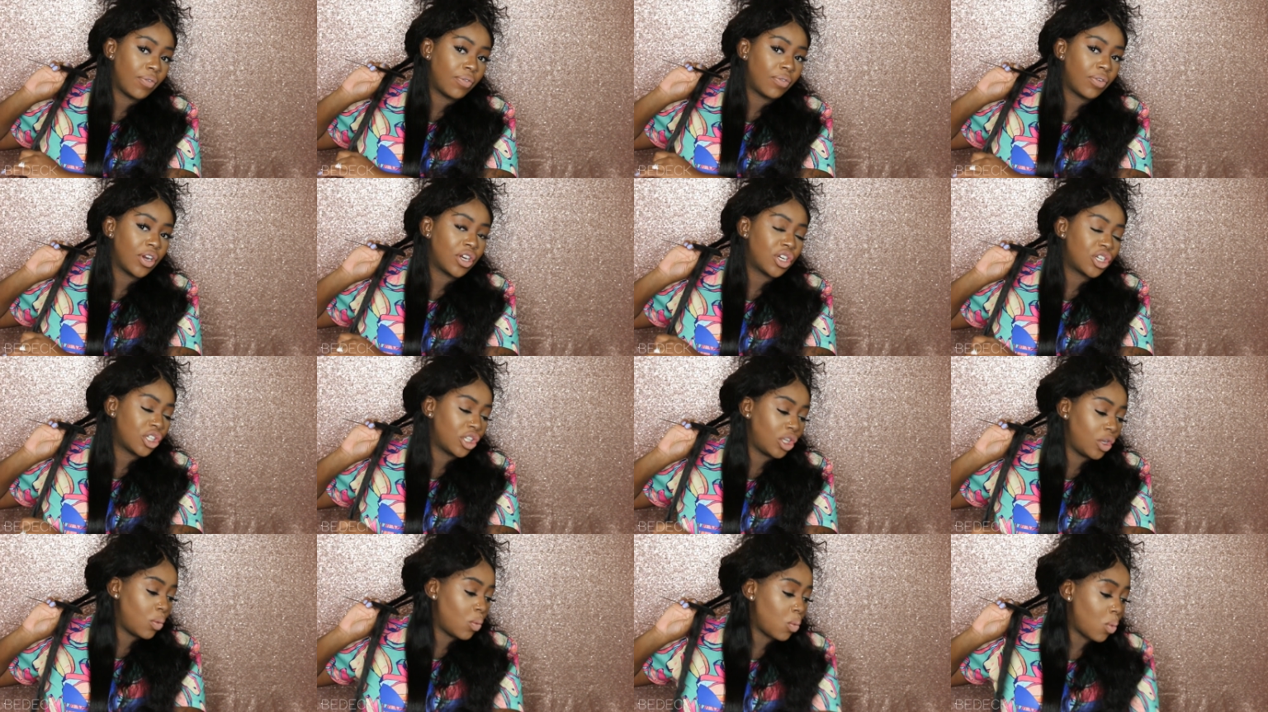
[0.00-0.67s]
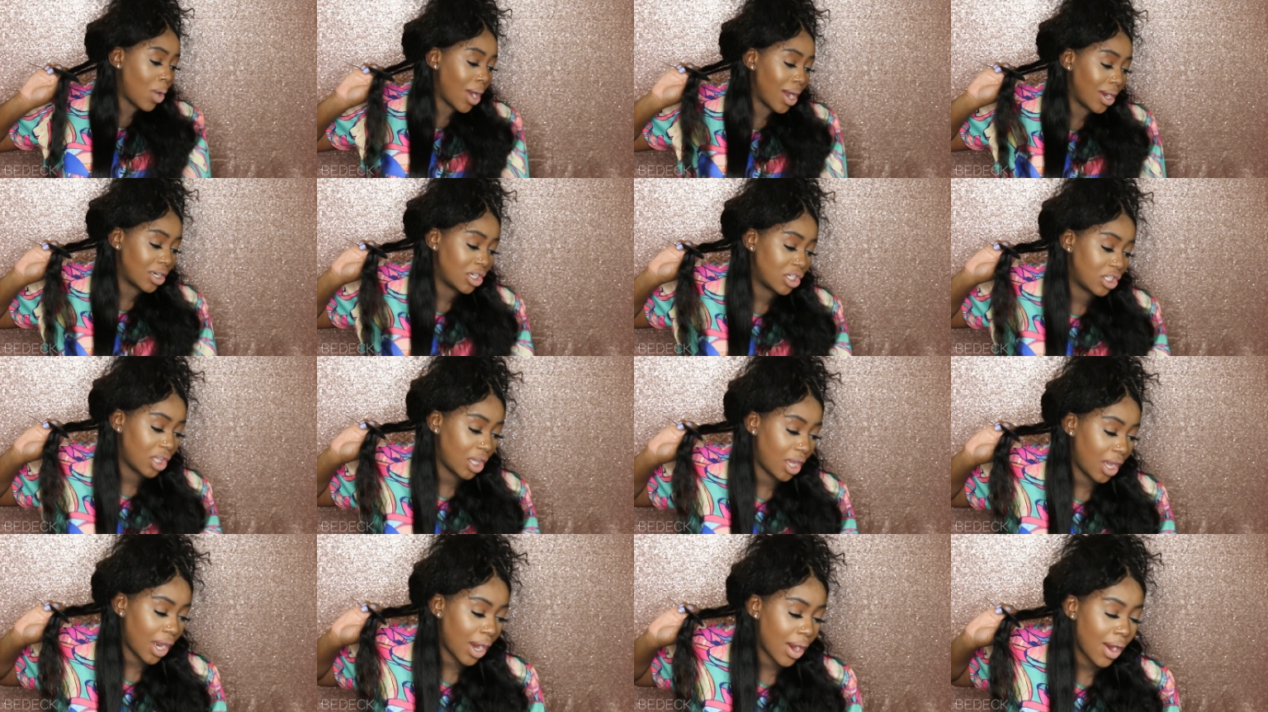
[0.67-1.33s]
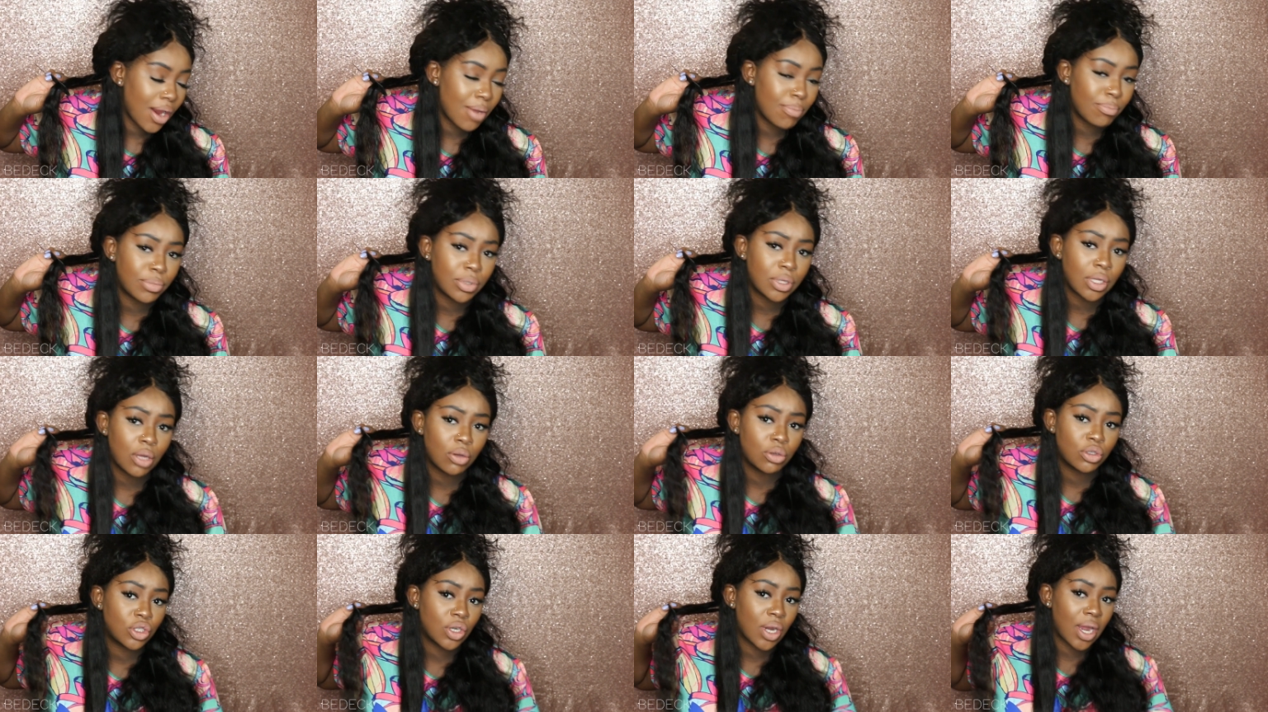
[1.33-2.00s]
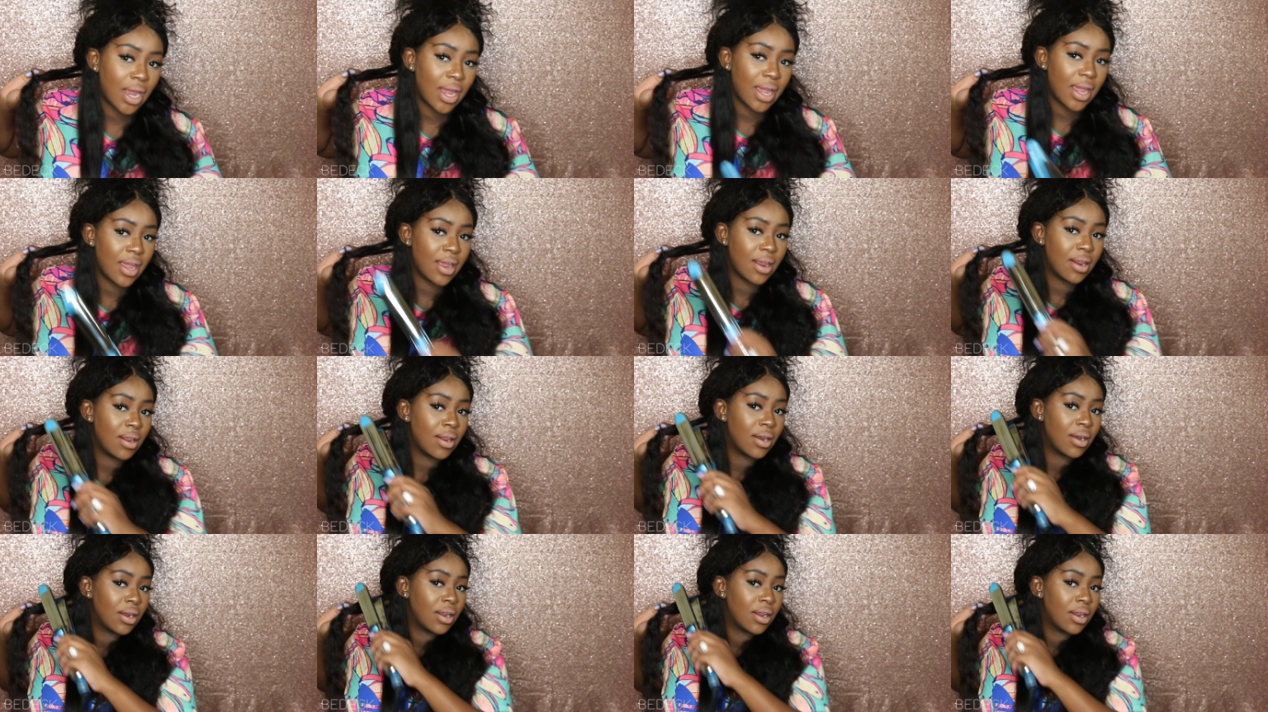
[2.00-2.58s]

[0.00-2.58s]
freshly wash the hair and blow dry it